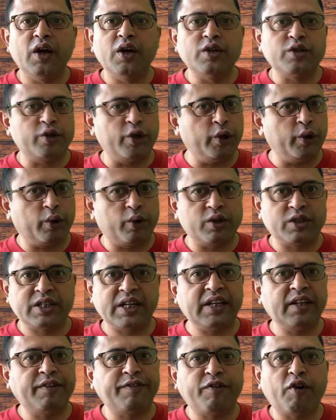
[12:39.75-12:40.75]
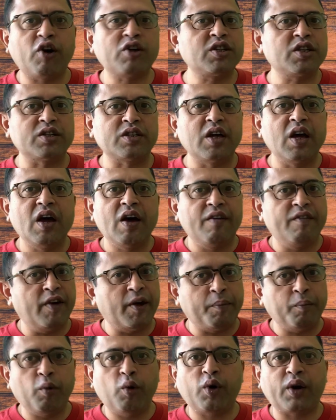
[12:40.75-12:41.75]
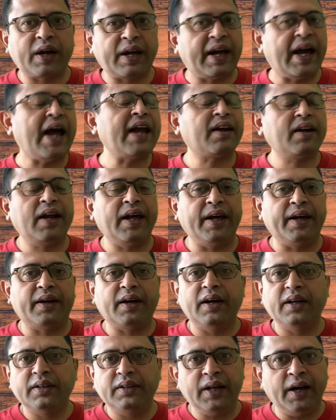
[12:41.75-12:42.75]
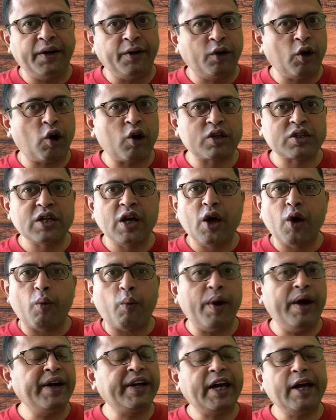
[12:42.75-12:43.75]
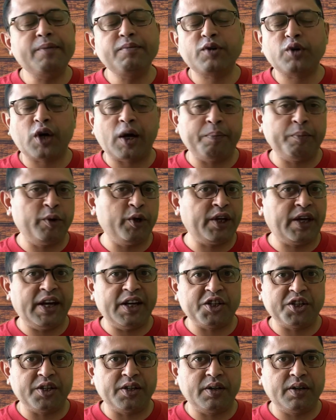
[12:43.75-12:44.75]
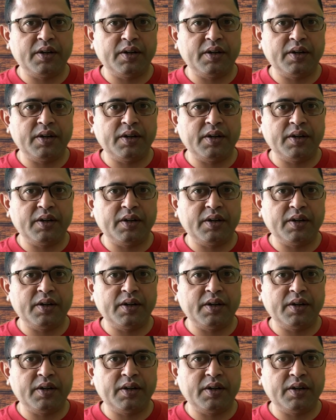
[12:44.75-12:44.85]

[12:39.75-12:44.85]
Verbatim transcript: So you could say the foxes were more cat-like than dogs when it came to communication.